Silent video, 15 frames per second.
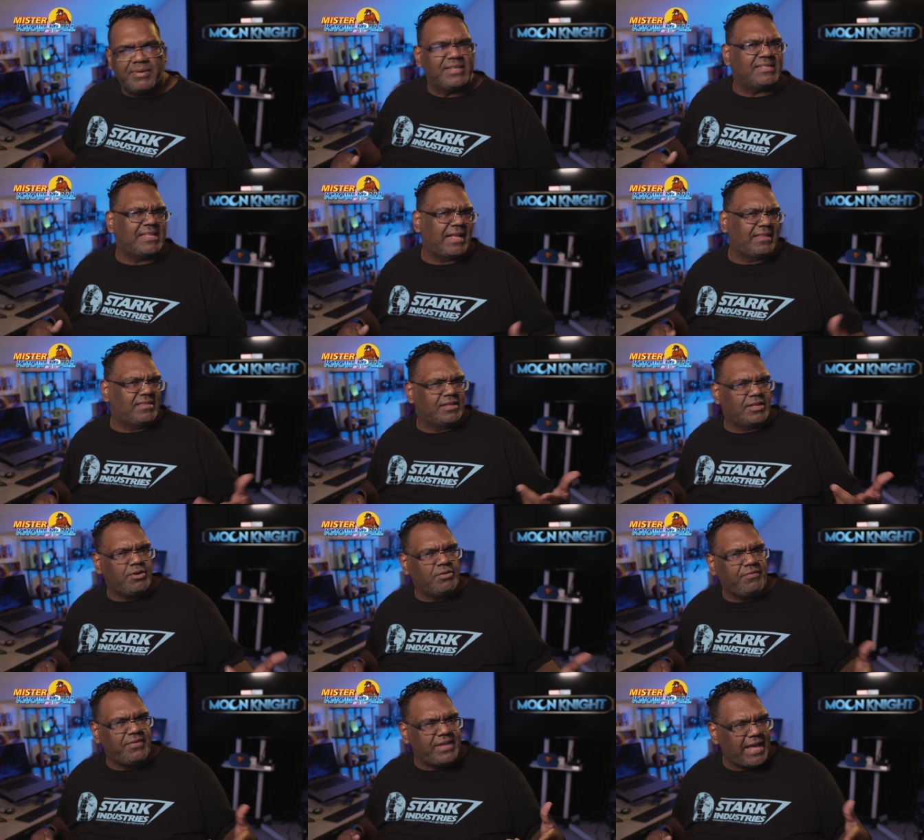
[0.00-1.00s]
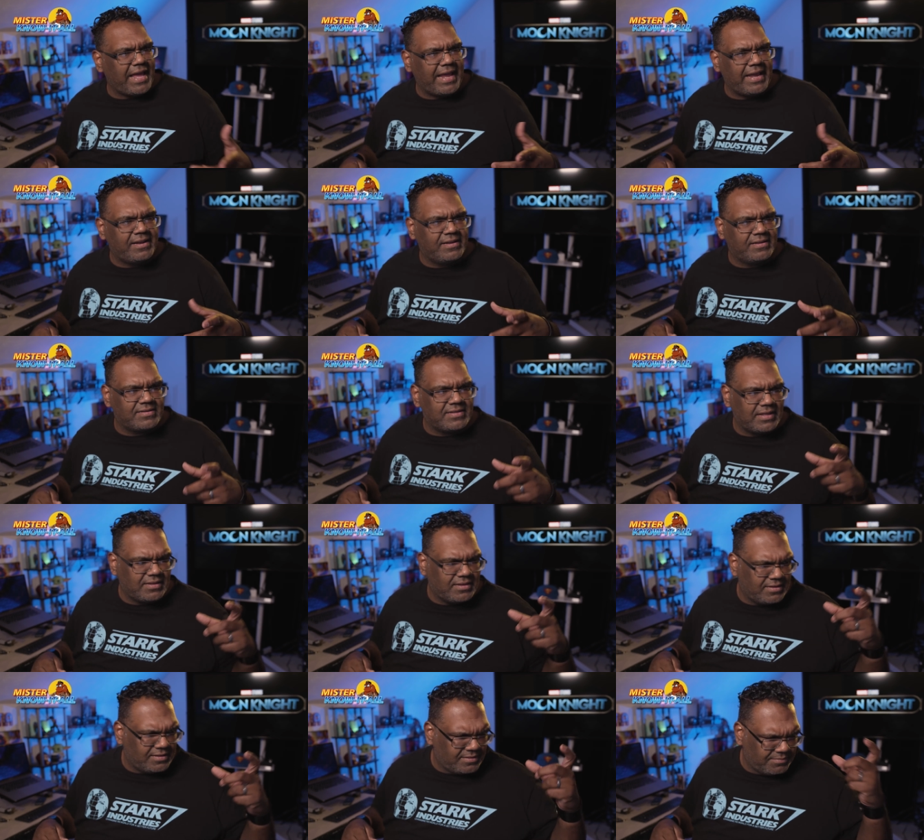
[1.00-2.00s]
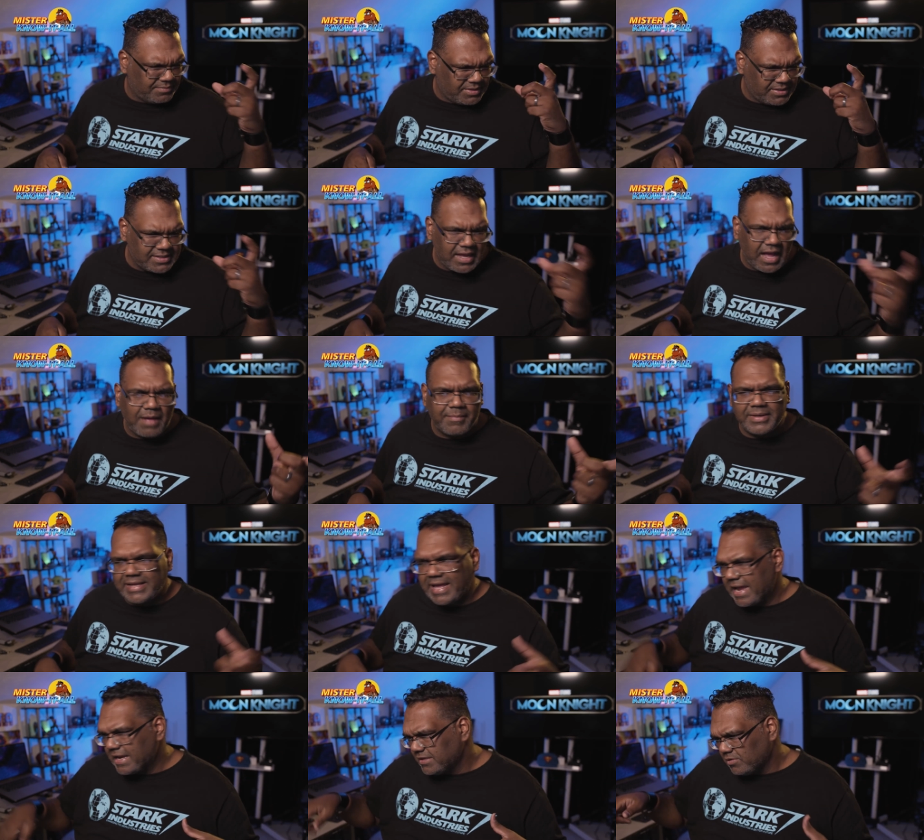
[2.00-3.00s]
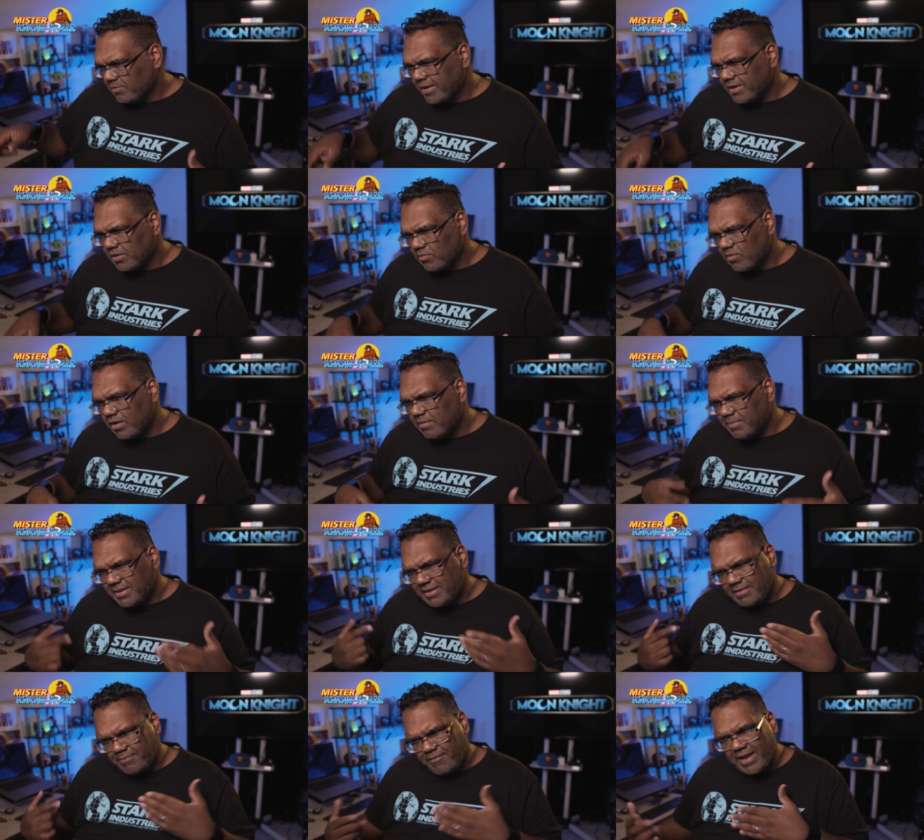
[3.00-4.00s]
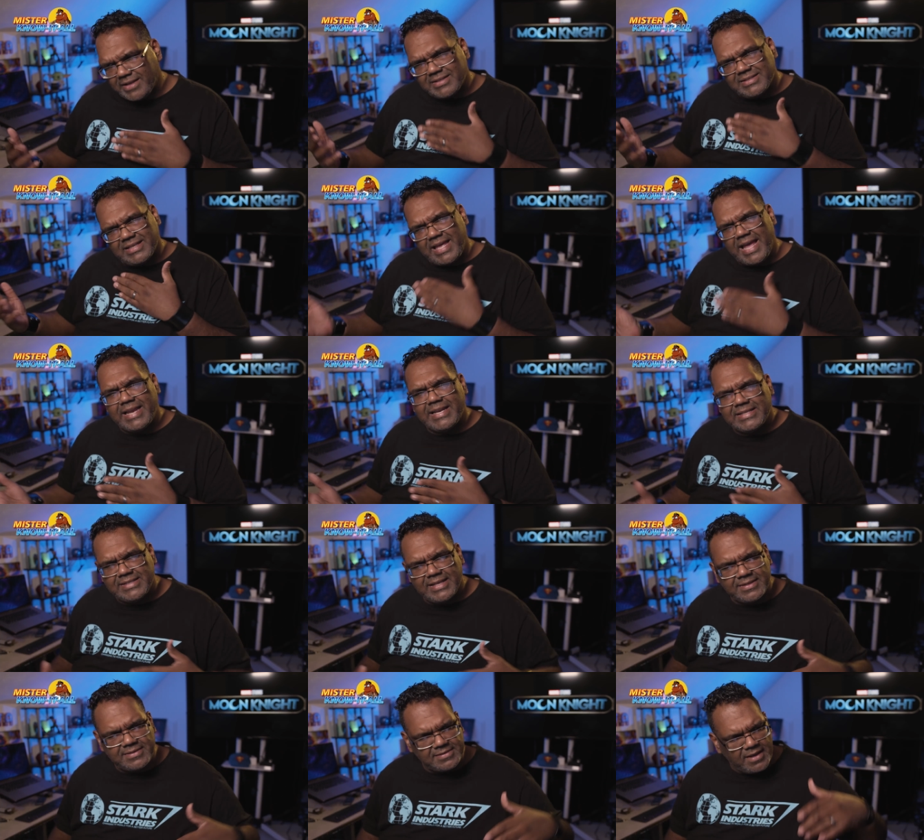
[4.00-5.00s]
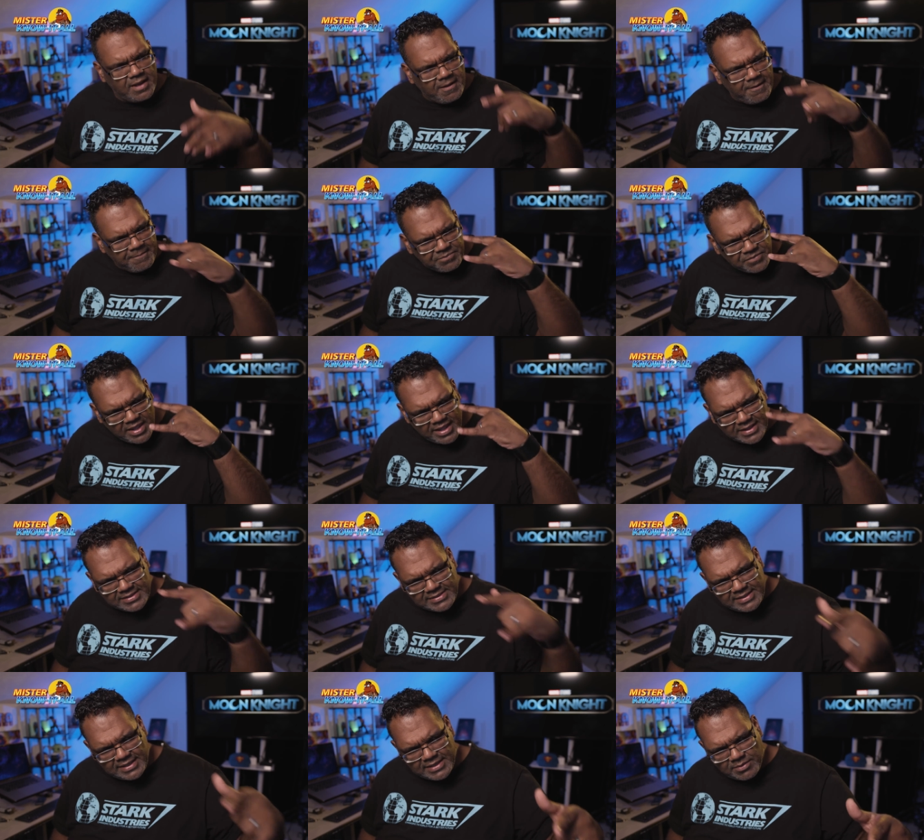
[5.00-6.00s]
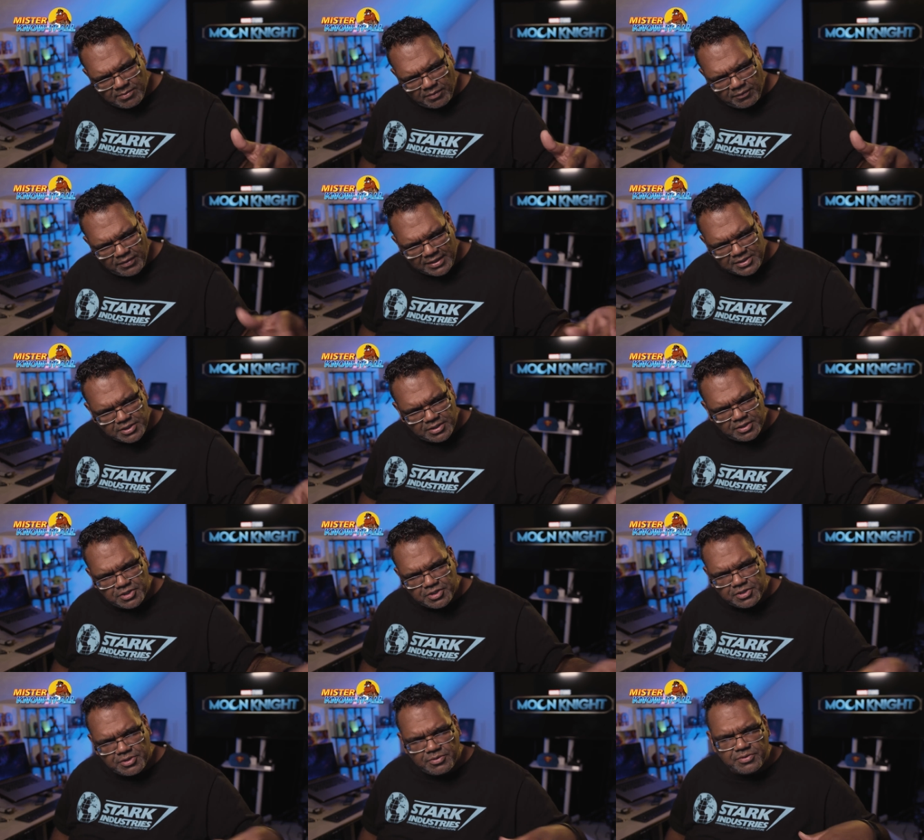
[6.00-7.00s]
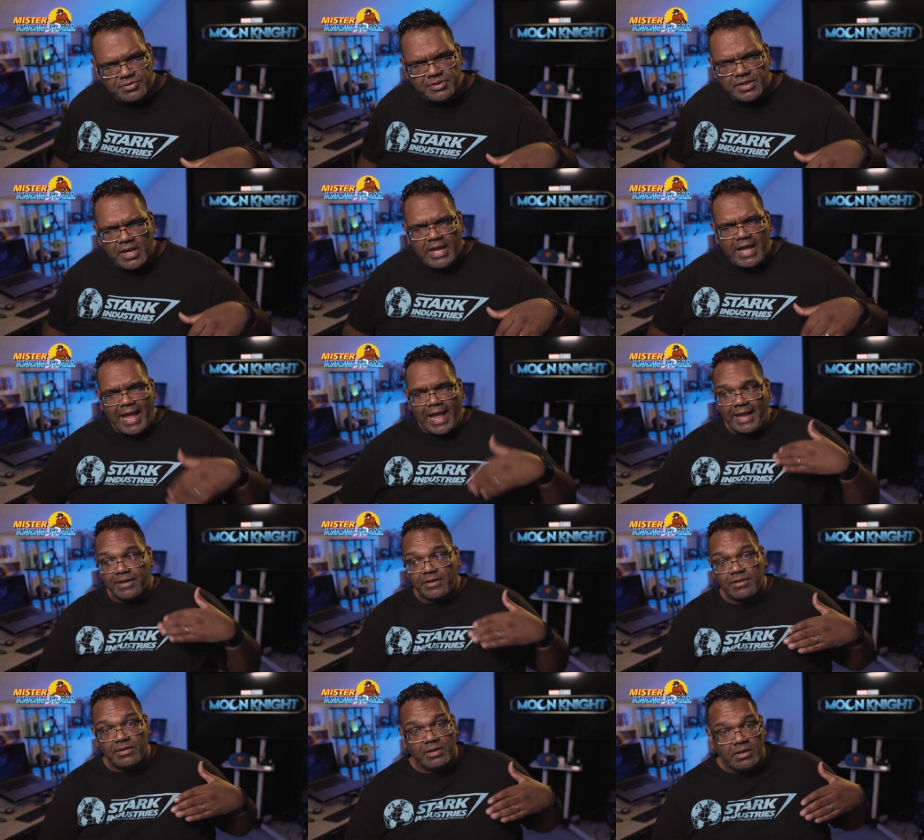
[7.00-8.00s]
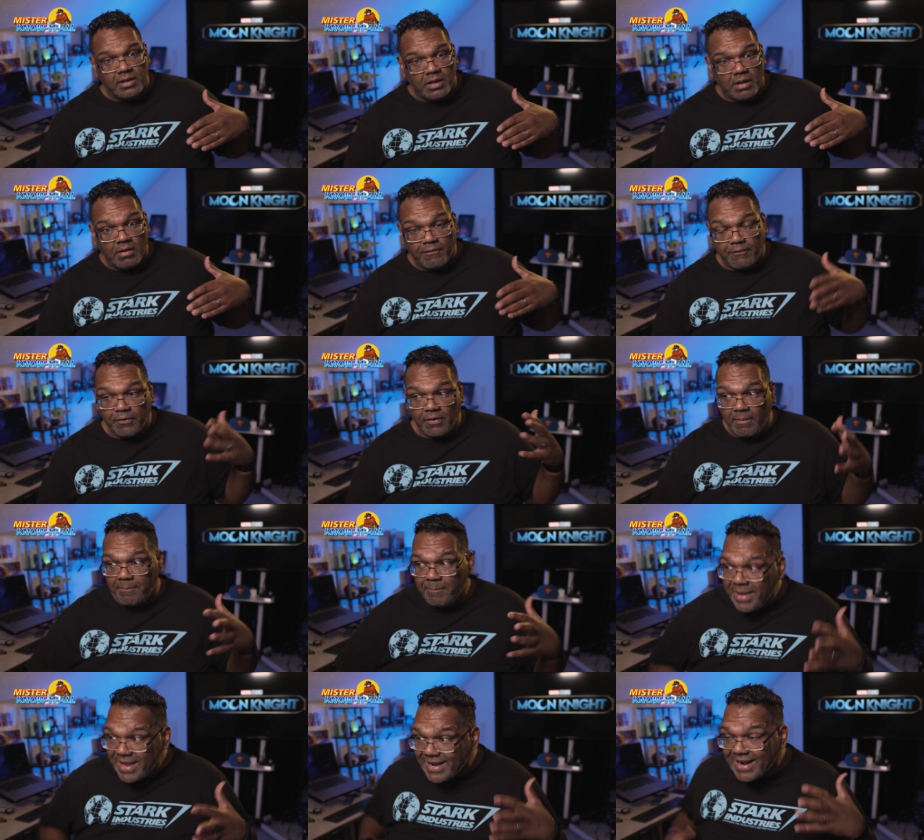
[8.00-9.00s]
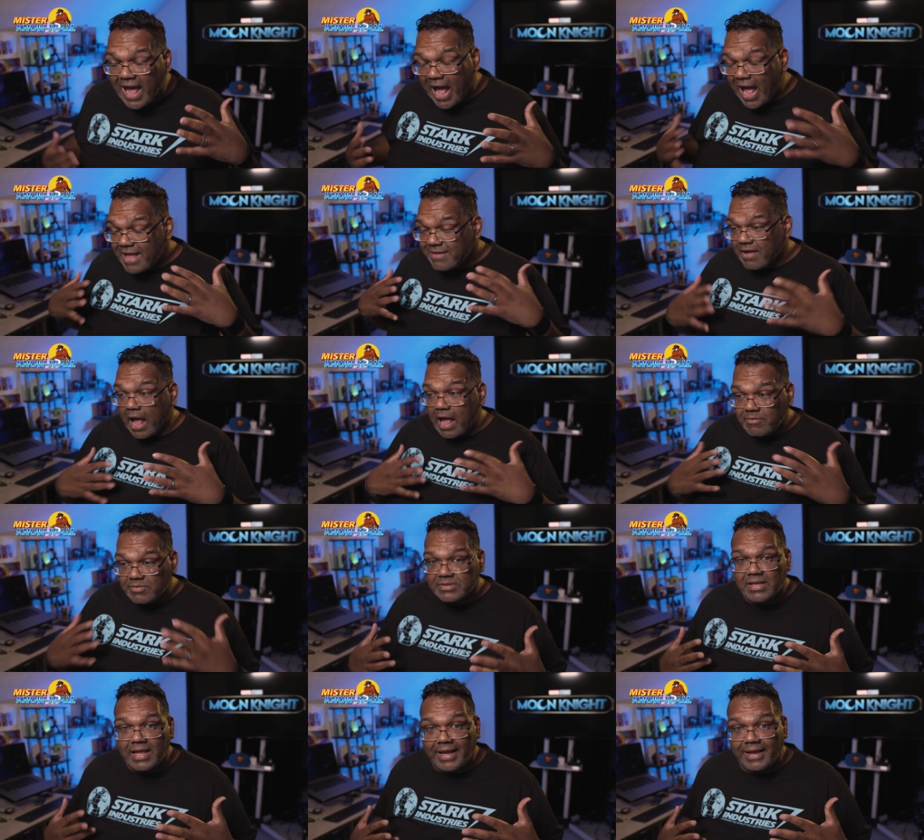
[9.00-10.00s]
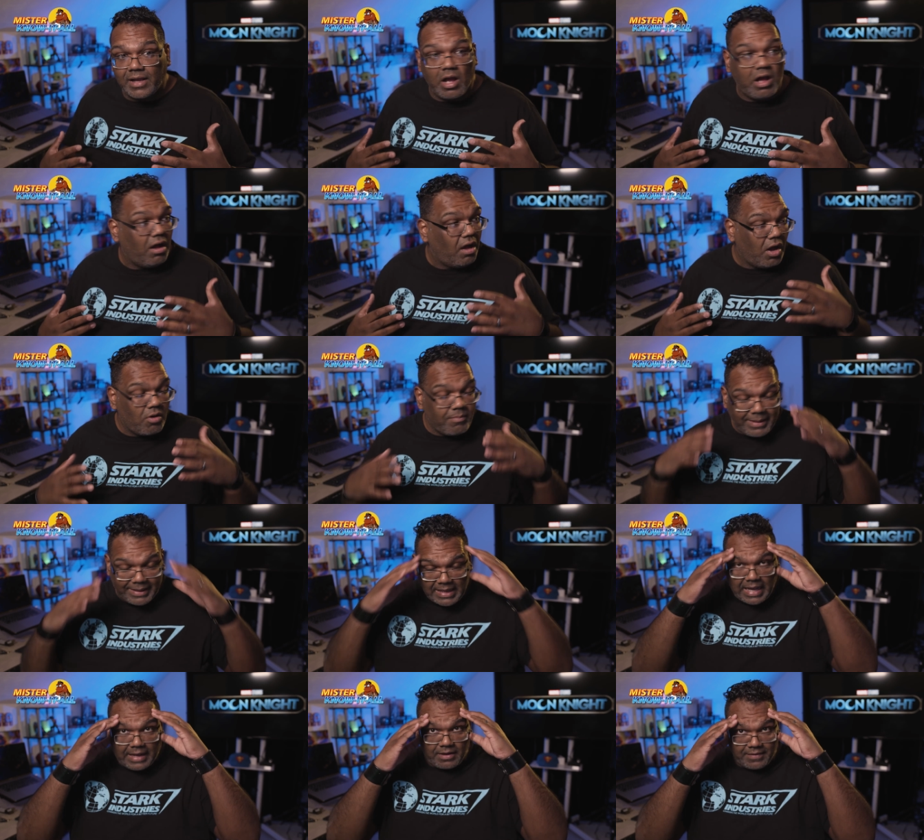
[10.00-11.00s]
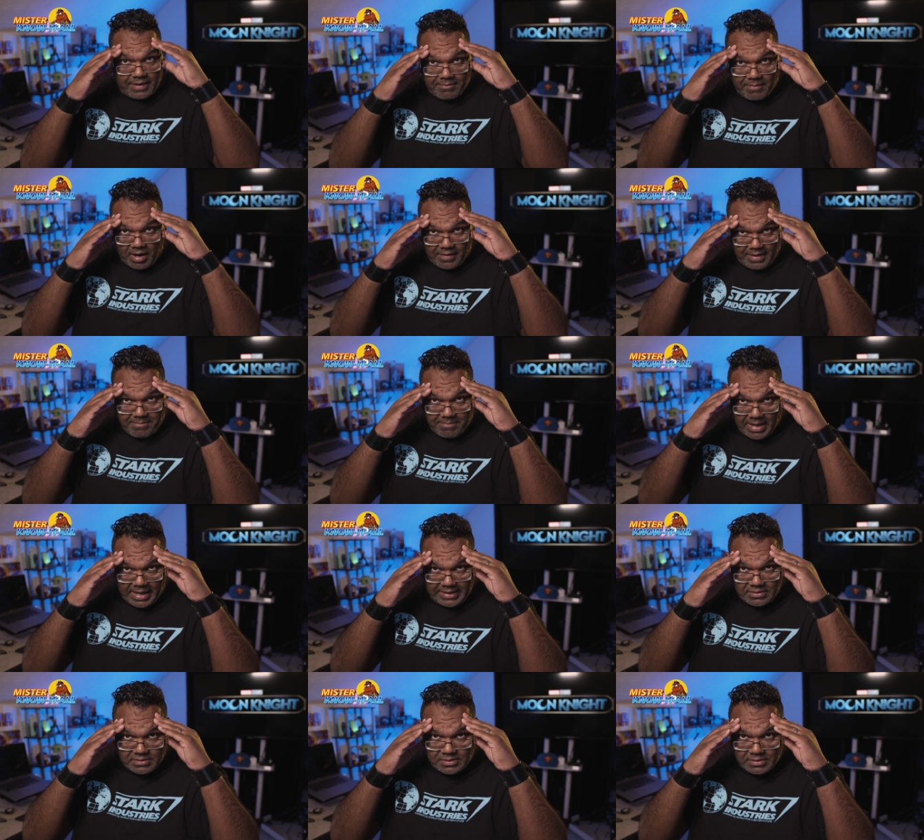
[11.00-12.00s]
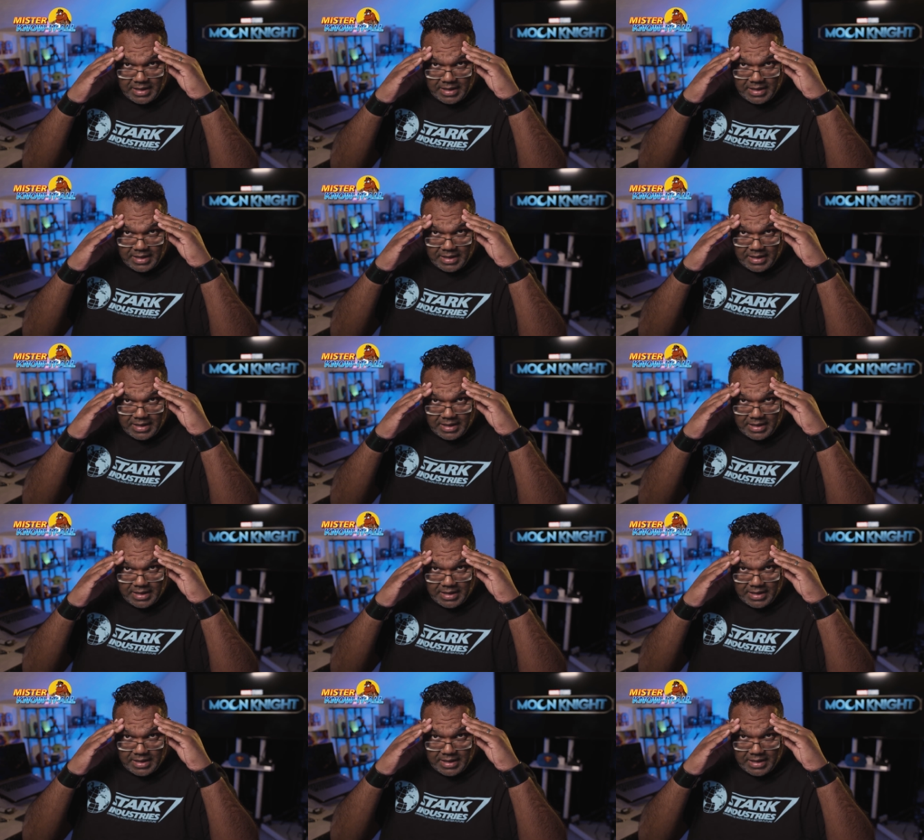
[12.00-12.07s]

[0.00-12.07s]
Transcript: but it's not the goofy cane. It's not the Ammit cane. It's a regular one, but the fact is the cane exists. He can see in the reflection the shoes. And for a minute, I was like, oh my God, are they mind